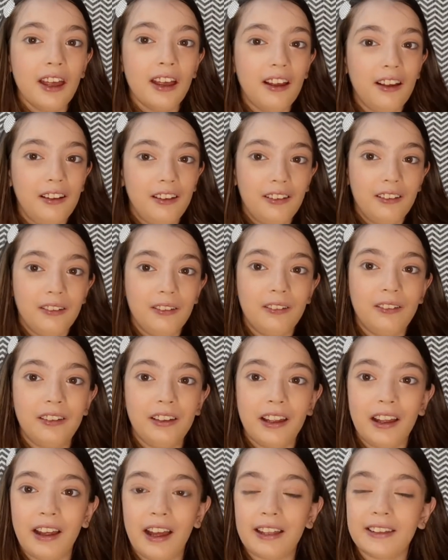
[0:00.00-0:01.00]
uh,
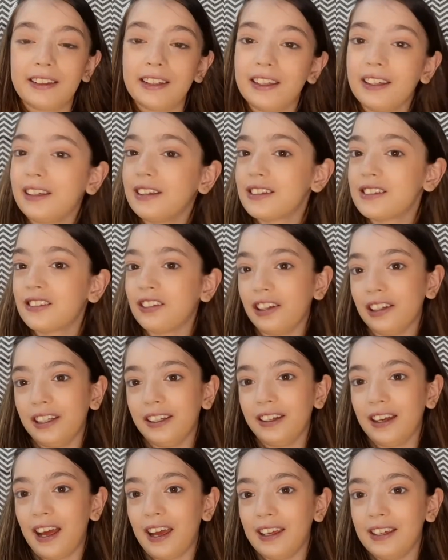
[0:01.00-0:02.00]
I think it's really
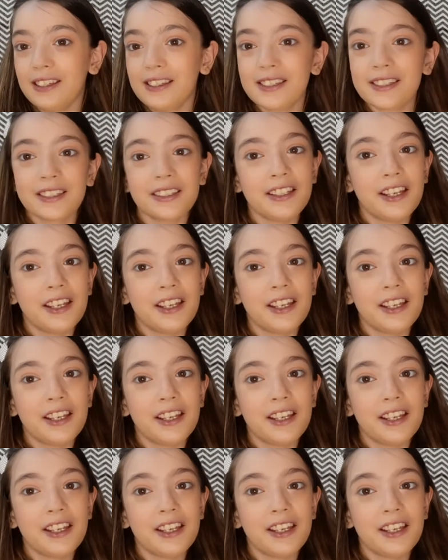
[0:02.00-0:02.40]
nice